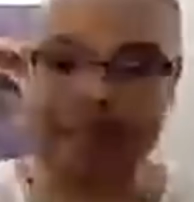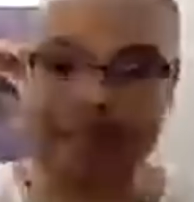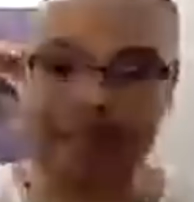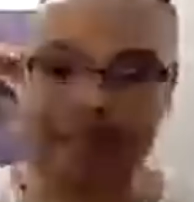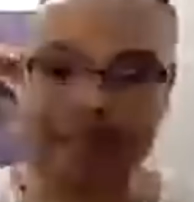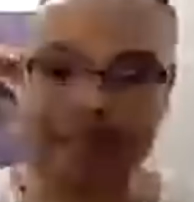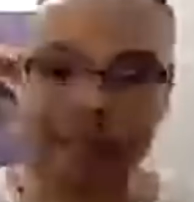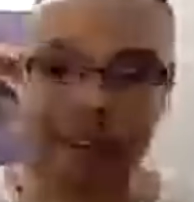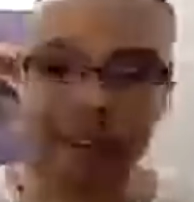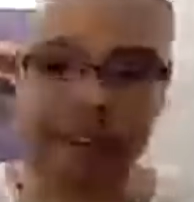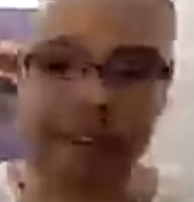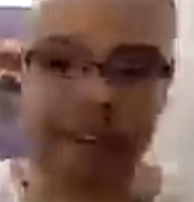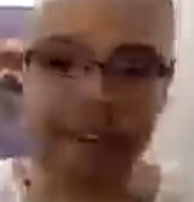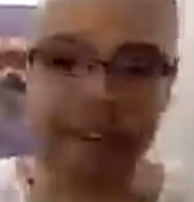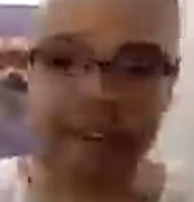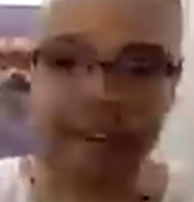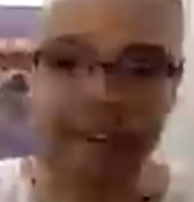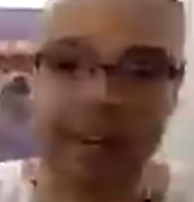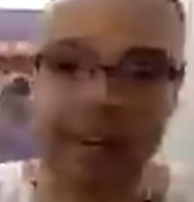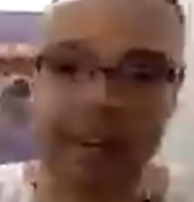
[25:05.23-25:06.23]
different
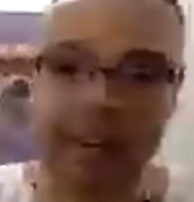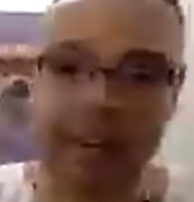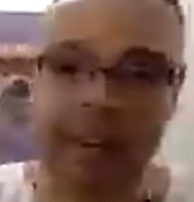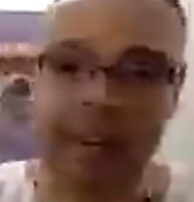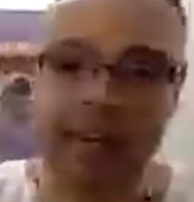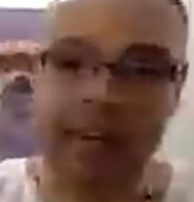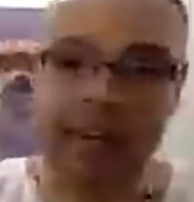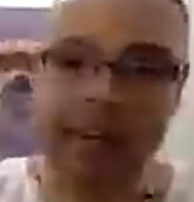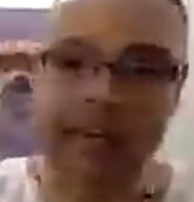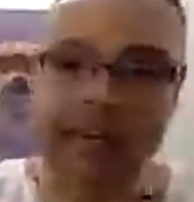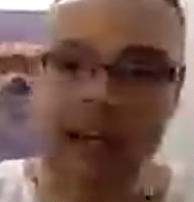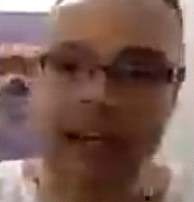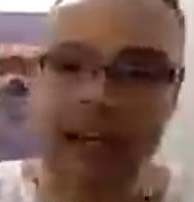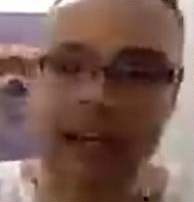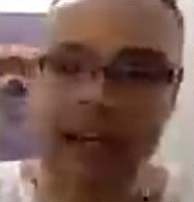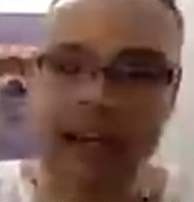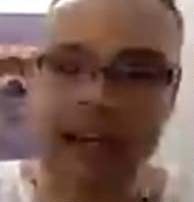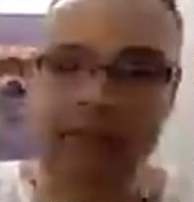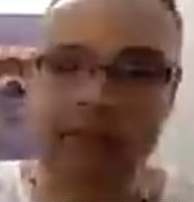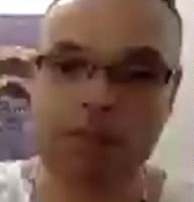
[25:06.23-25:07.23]

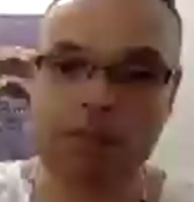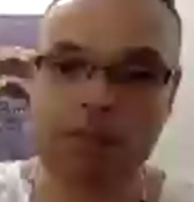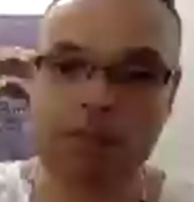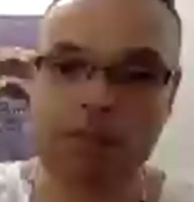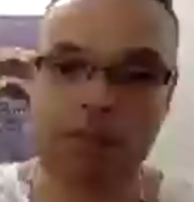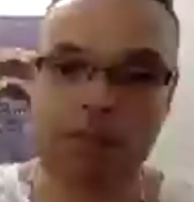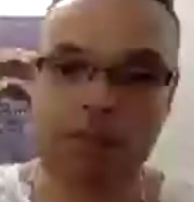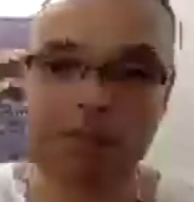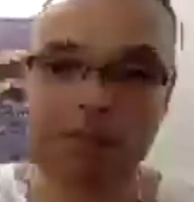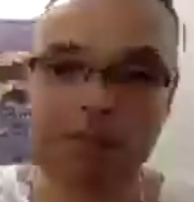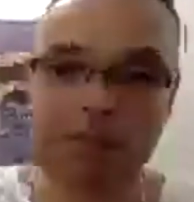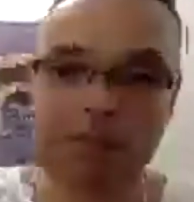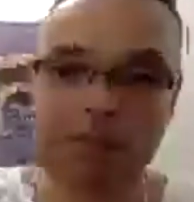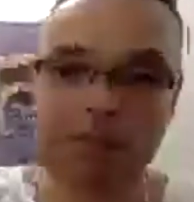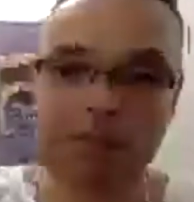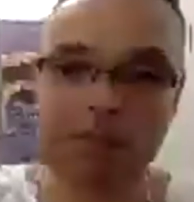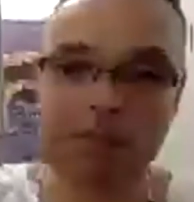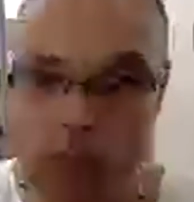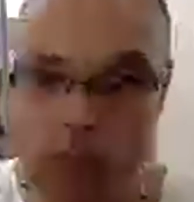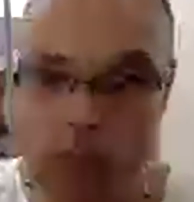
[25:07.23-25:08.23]
time space
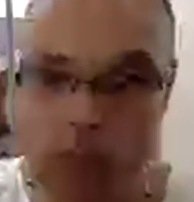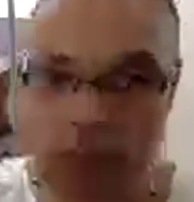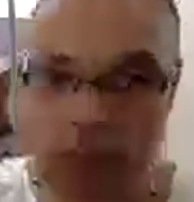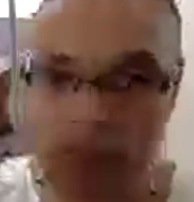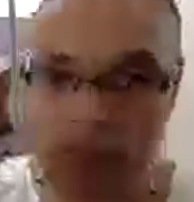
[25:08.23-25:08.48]
continuum